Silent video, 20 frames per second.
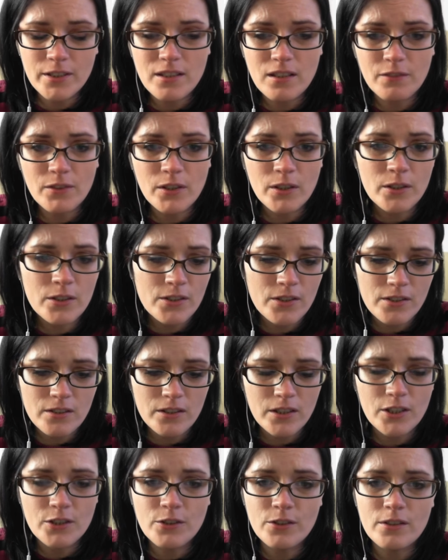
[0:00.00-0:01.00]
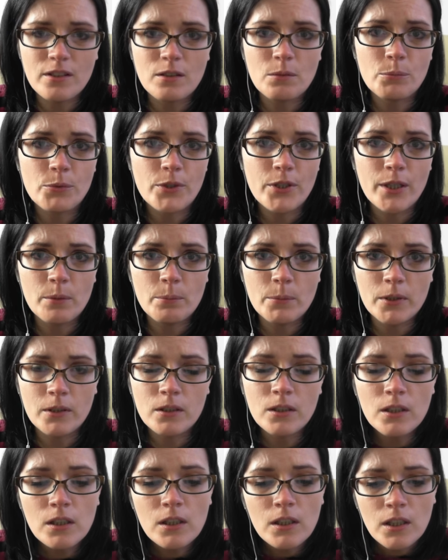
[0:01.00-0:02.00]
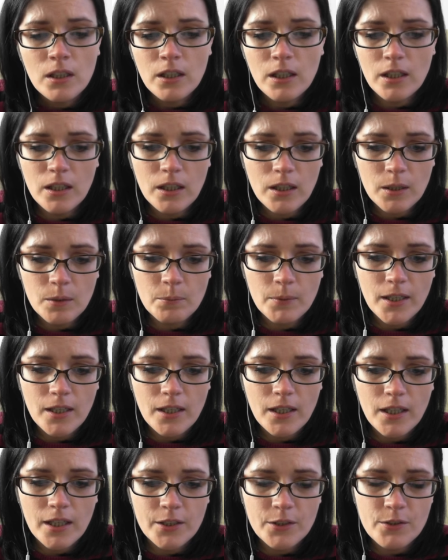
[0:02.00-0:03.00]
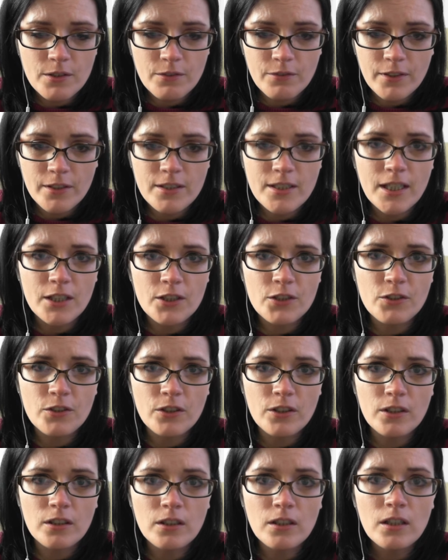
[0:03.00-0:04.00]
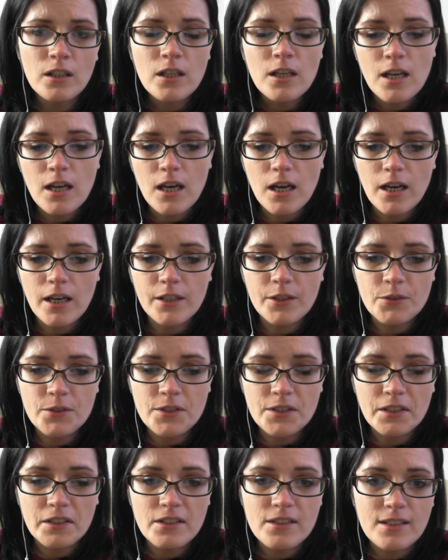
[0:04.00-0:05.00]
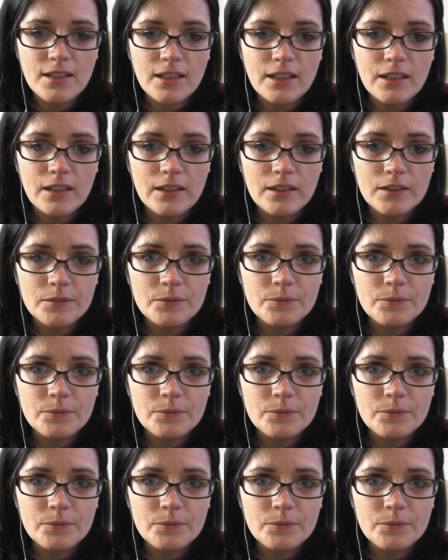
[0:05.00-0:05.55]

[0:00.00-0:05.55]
I've only just started using a primer. I use a foundation, I use a concealer.